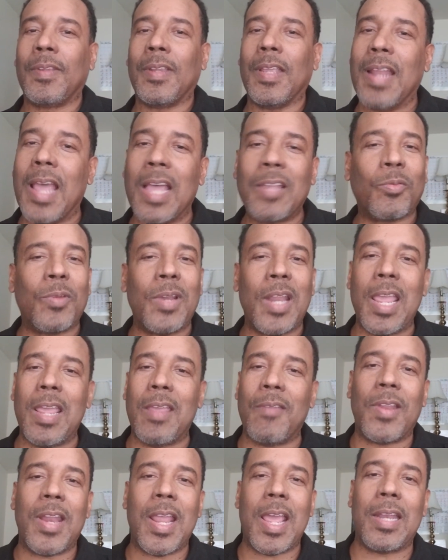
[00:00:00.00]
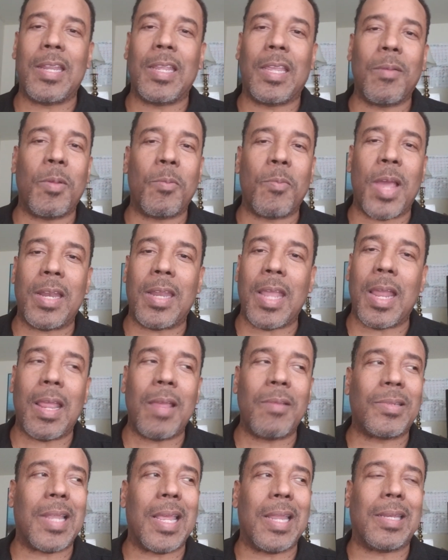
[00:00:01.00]
And that's when they even had to give me my dad.
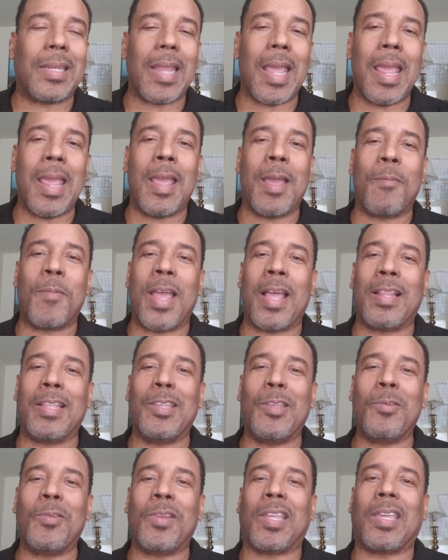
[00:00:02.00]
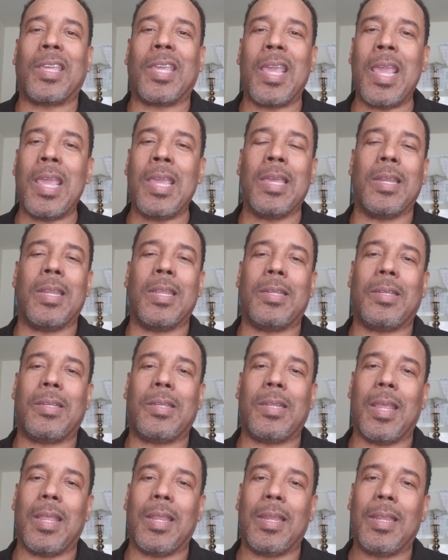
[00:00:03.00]
It was like, damn, Alan, you the king of this
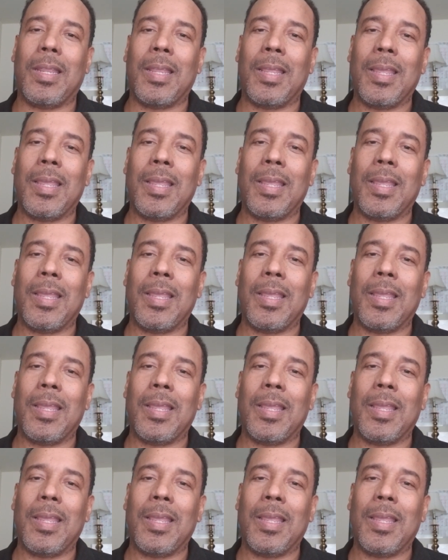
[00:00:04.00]
shit.